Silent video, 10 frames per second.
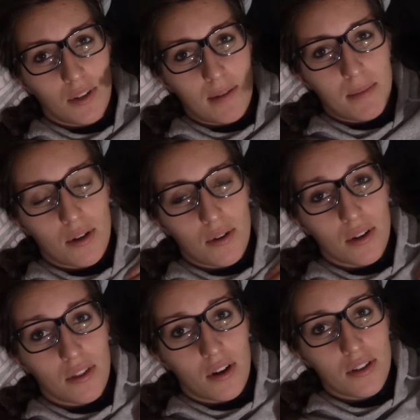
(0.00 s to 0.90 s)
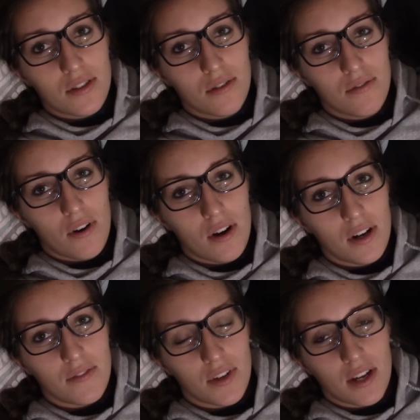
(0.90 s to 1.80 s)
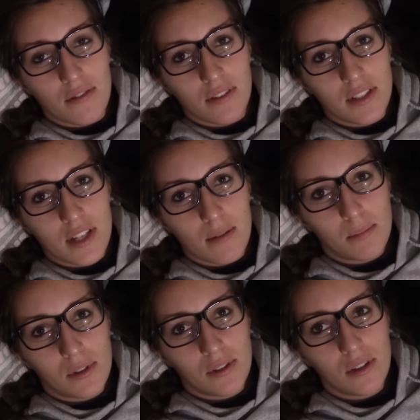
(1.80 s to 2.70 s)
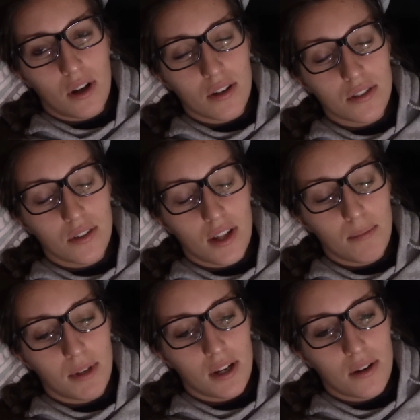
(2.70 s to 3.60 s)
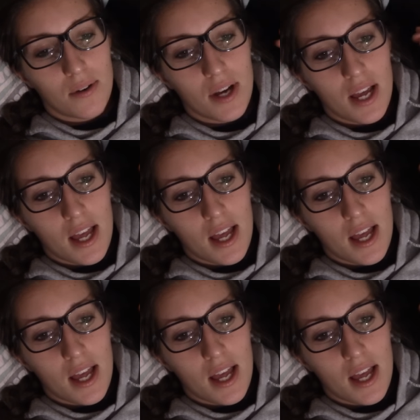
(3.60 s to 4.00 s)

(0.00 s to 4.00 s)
Let your thoughts so far. If you got a free sample, also let me know.